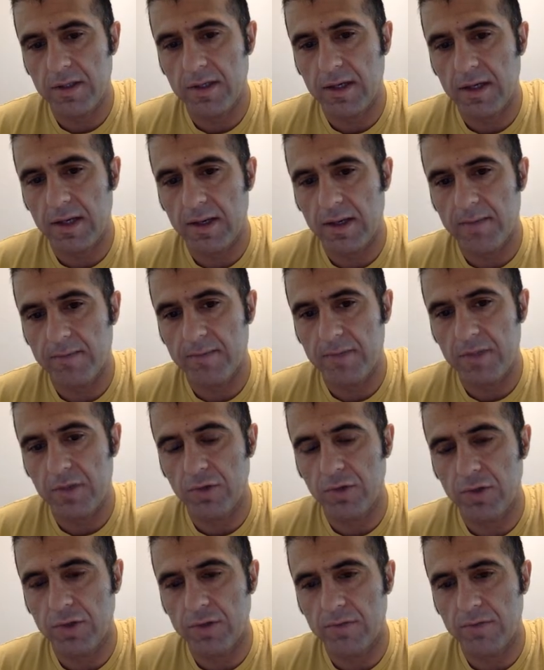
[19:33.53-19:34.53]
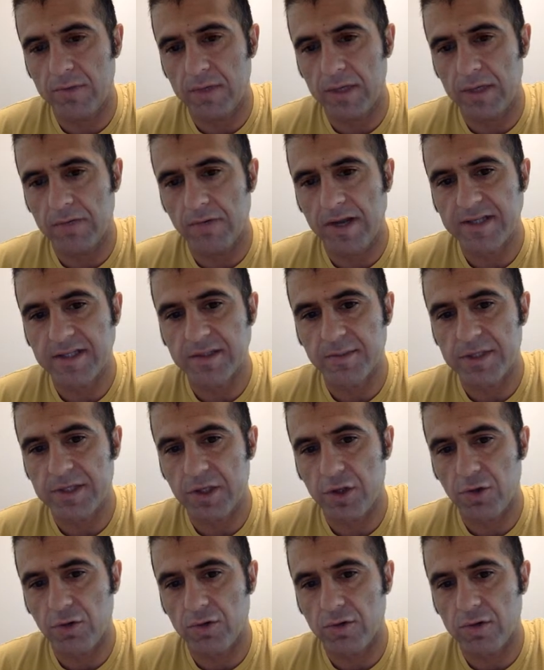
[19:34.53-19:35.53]
Um, you could uh, write some
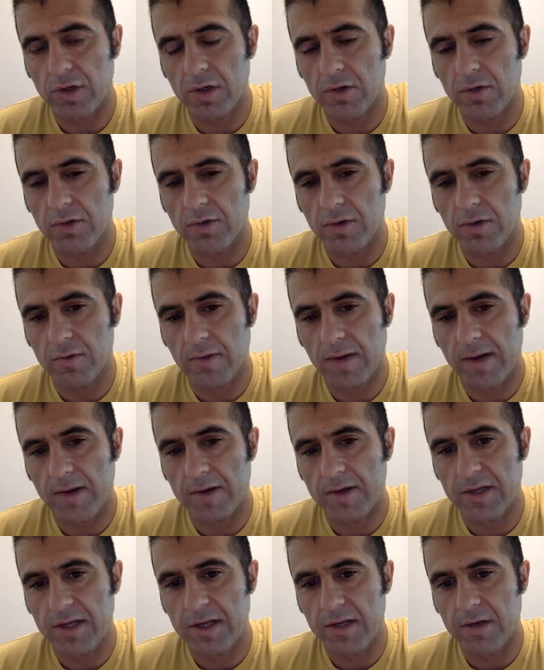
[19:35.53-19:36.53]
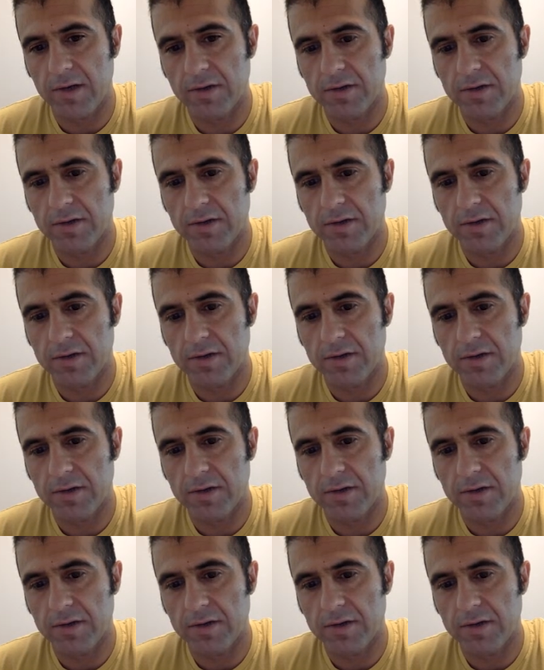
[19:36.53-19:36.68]
additional code around here